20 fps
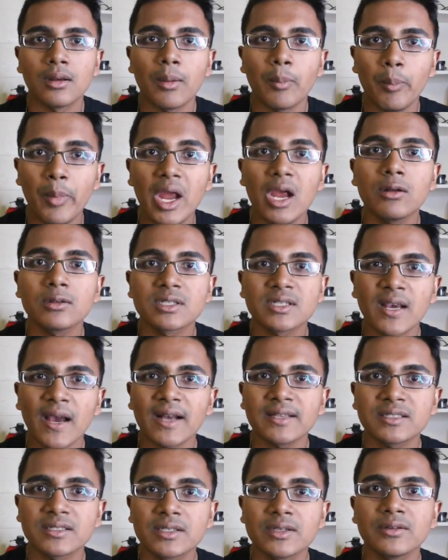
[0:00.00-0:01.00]
Males
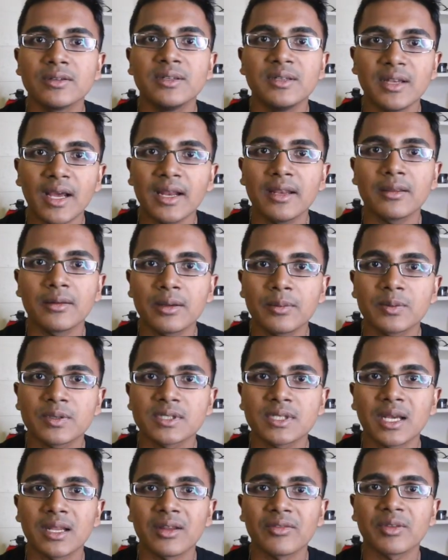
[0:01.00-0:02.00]
constitute
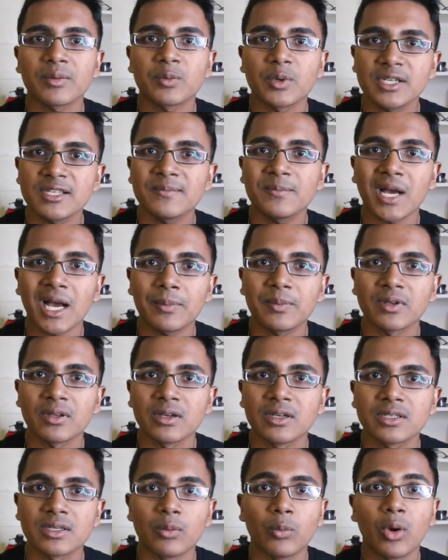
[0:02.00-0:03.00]
93% of the prison
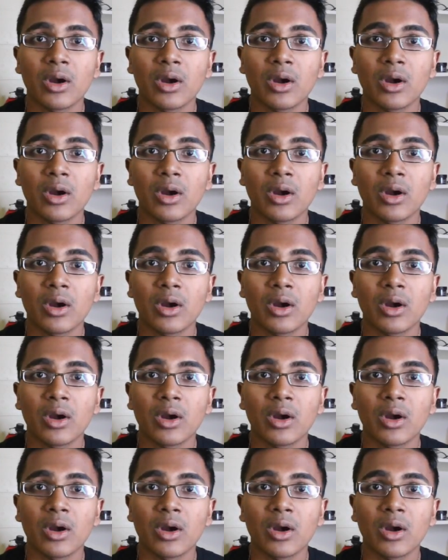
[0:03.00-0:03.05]
population,